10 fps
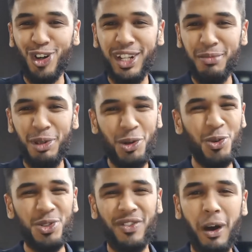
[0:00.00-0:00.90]
chocolate
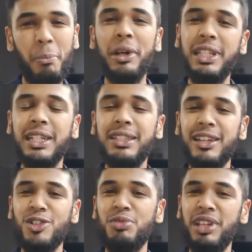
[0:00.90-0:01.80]
because of how bitter it
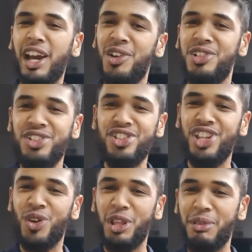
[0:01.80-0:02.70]
tastes to me. I usually just
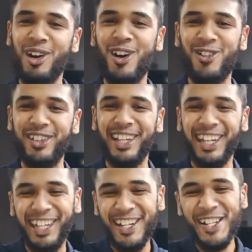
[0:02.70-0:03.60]
throw it in my coffee,
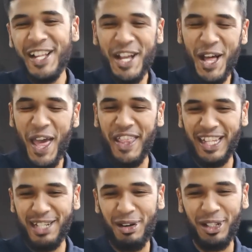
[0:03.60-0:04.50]
and
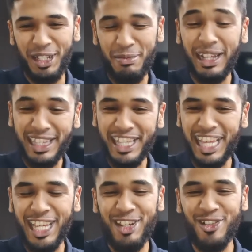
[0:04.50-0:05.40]
that's about it. But
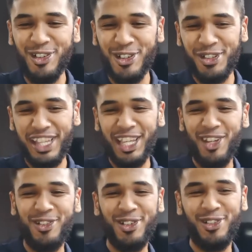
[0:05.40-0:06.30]
thank you
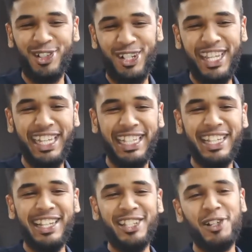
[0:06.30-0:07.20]
for sharing.
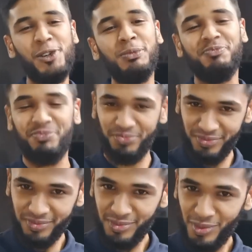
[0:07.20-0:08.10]
So
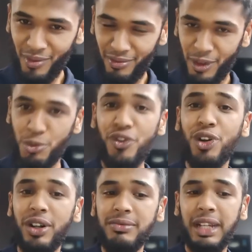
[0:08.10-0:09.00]

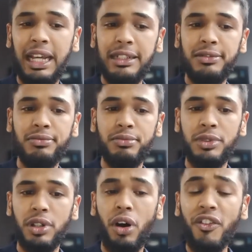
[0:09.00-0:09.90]
moving on,
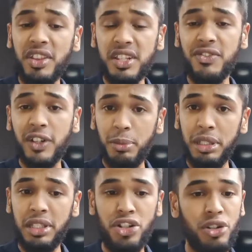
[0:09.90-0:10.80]
and after this
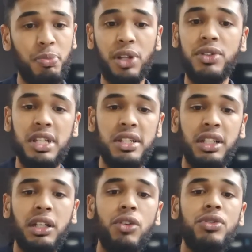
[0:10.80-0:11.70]
fermentation process,
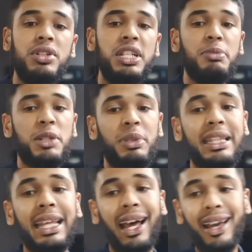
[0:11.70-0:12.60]
the cocoa seeds must be
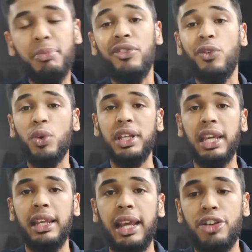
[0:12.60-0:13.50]
dried before they
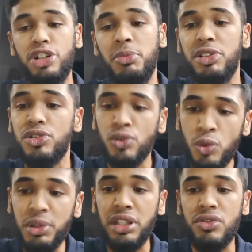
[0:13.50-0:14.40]
can actually be
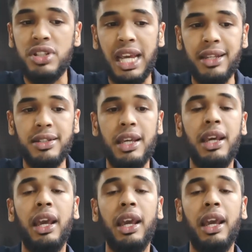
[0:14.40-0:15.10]
scooped into sacks